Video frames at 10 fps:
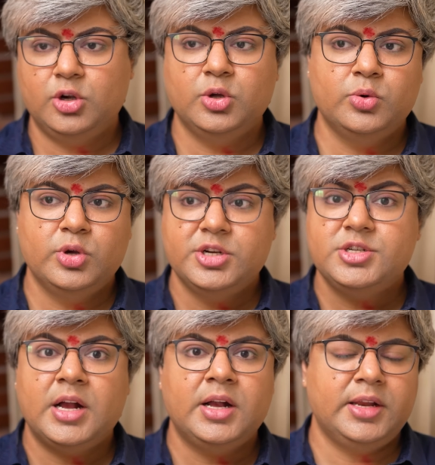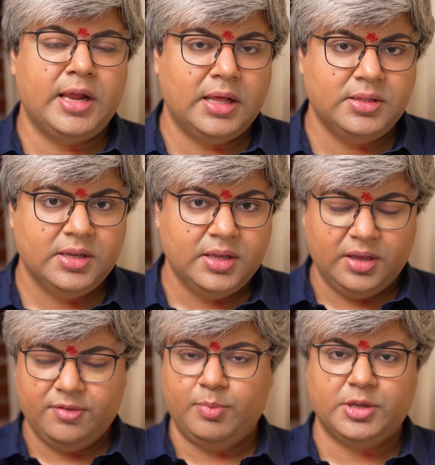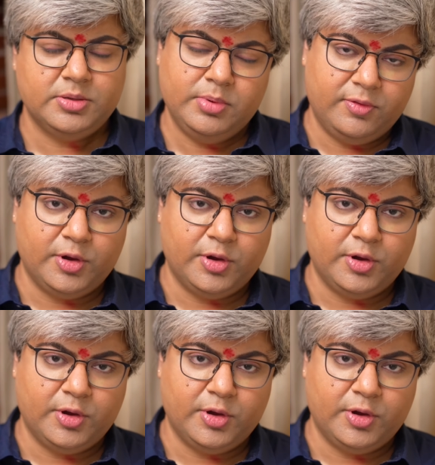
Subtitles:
do Shankhnad if possible